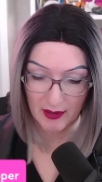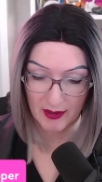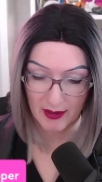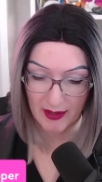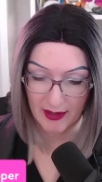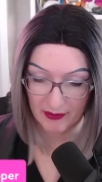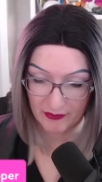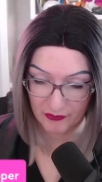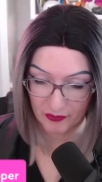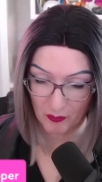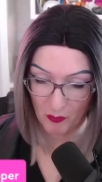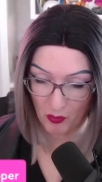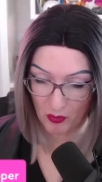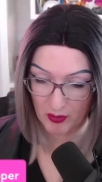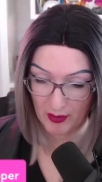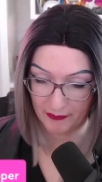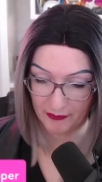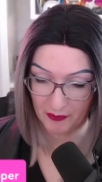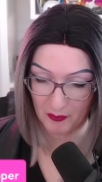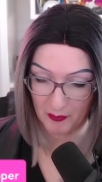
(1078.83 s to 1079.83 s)
It's
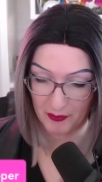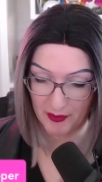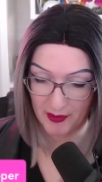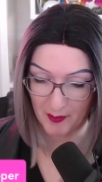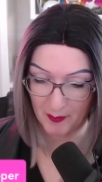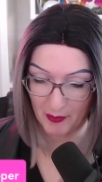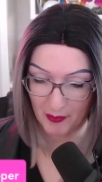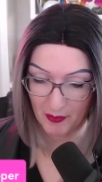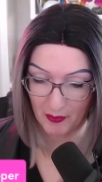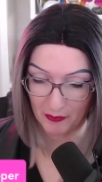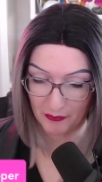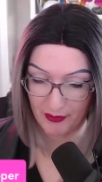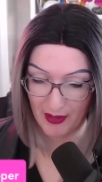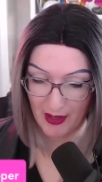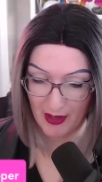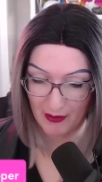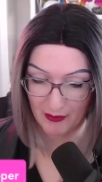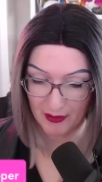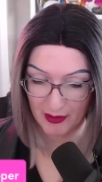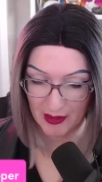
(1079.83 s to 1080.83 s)
demoralizing when the number goes
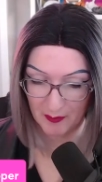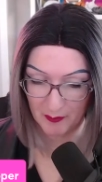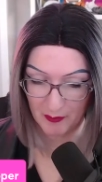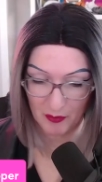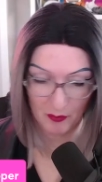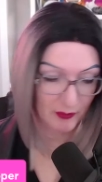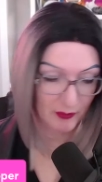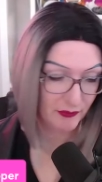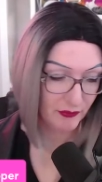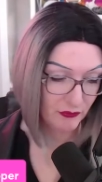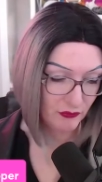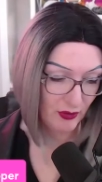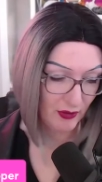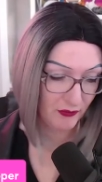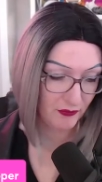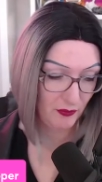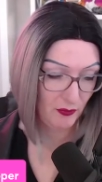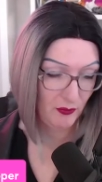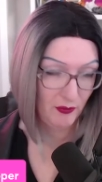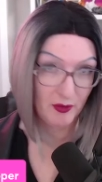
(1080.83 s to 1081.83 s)
down. It can be really
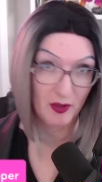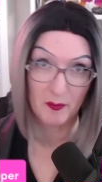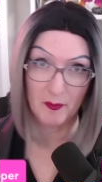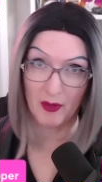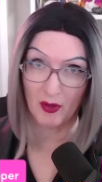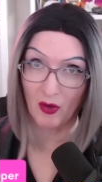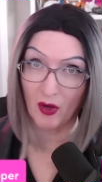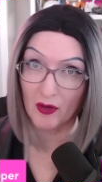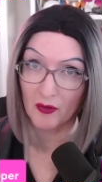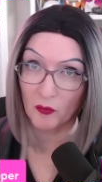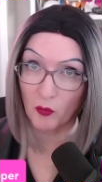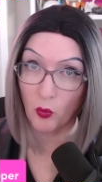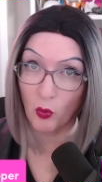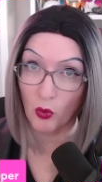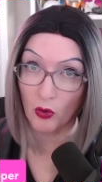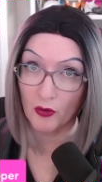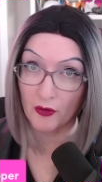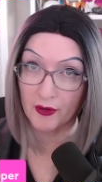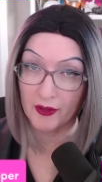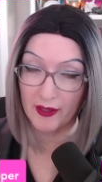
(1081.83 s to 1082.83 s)
stressful. There can be a lot of
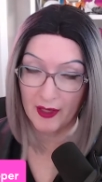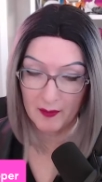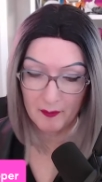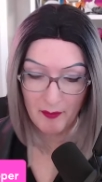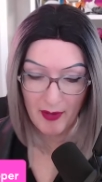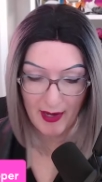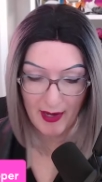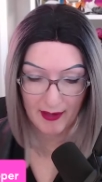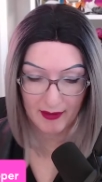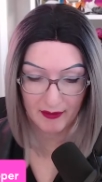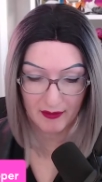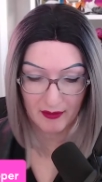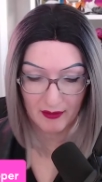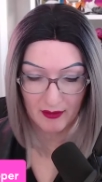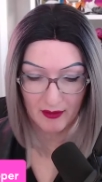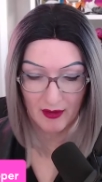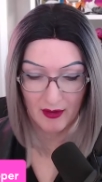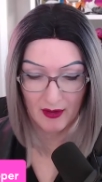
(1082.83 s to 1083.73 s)
worry and panic.